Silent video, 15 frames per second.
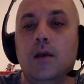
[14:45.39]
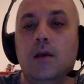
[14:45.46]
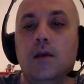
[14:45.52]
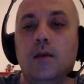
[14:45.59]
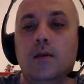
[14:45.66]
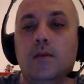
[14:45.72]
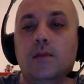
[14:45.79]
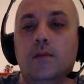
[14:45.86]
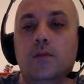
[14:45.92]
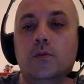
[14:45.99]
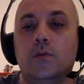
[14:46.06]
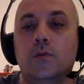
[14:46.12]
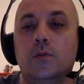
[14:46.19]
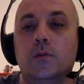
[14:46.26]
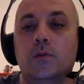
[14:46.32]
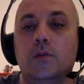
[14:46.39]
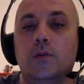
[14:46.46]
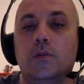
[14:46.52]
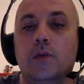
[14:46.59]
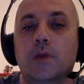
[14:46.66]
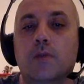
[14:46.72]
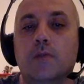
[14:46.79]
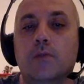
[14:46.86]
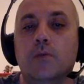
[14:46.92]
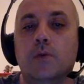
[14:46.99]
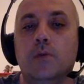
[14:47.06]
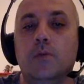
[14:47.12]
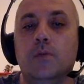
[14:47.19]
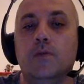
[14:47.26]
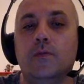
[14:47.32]
And after rook d3, we have
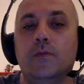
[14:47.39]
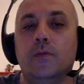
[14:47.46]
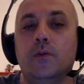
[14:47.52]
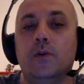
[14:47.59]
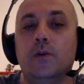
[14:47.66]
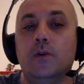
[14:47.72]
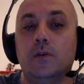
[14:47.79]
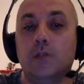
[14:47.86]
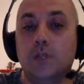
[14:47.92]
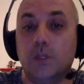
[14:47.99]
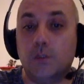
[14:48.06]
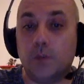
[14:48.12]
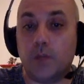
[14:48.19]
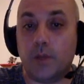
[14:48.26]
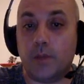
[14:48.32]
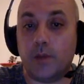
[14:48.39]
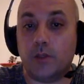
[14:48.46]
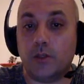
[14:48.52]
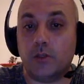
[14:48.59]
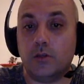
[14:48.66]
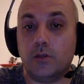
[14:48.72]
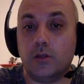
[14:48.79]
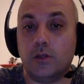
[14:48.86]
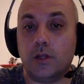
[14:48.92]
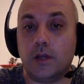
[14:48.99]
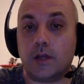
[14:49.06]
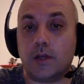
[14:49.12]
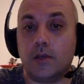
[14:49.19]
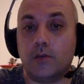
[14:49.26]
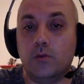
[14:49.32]
queen b4. This is what I mentioned,
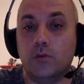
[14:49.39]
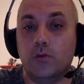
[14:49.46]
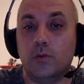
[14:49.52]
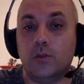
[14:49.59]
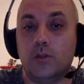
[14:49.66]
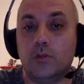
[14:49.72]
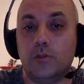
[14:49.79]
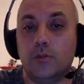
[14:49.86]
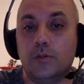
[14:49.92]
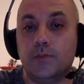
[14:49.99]
attacking two bishops.